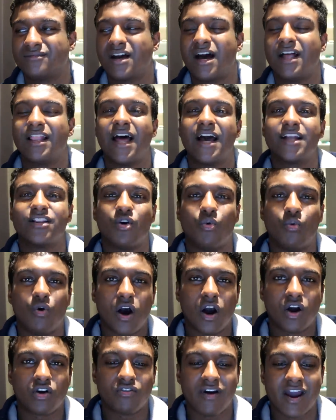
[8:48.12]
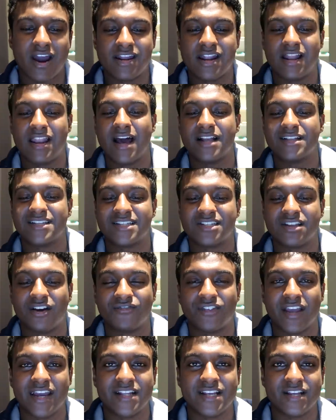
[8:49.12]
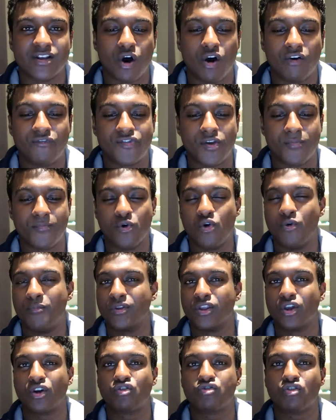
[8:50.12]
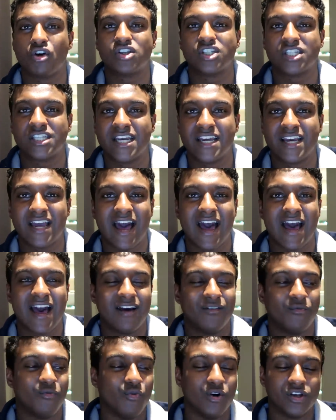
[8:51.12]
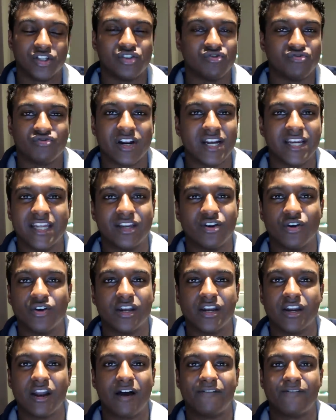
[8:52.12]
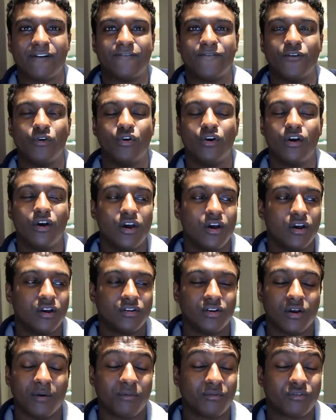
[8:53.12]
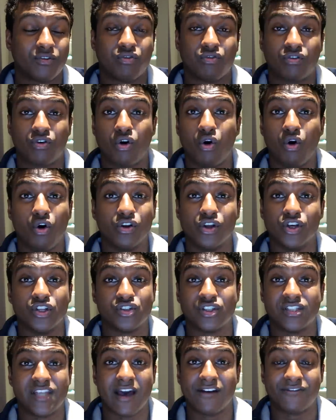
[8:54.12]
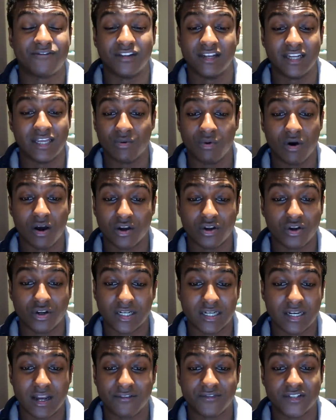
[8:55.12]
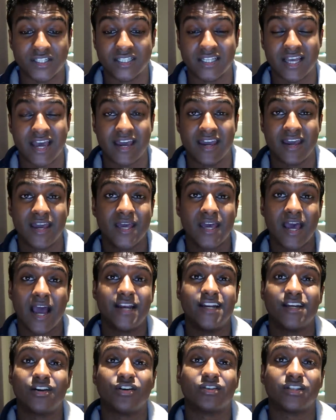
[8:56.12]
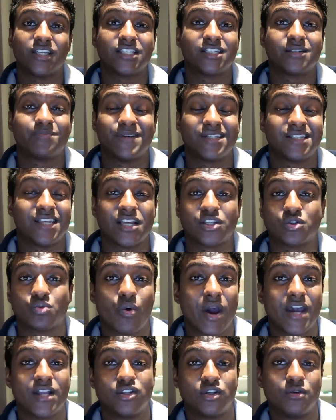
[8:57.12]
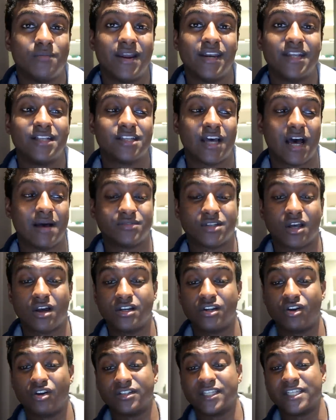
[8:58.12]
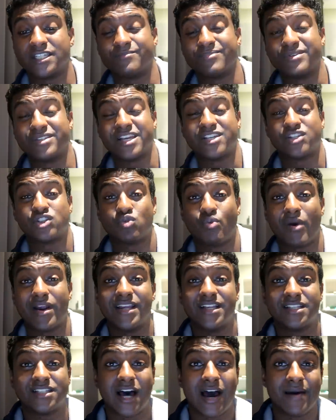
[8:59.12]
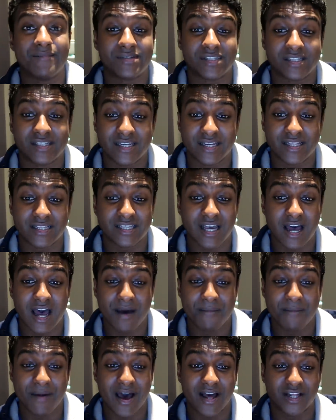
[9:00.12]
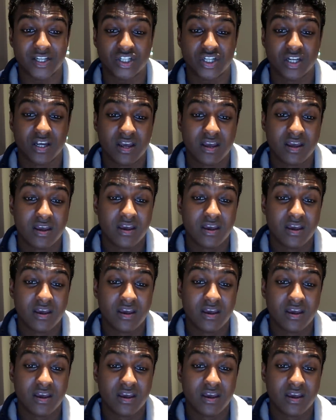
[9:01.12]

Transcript: I like the work rate and I like the stuff they did off the ball, but the crossing wasn't really good enough. I thought the corners definitely weren't good enough today. And he got dispossessed way too many times. I only got dispossessed 20 times in the entire match.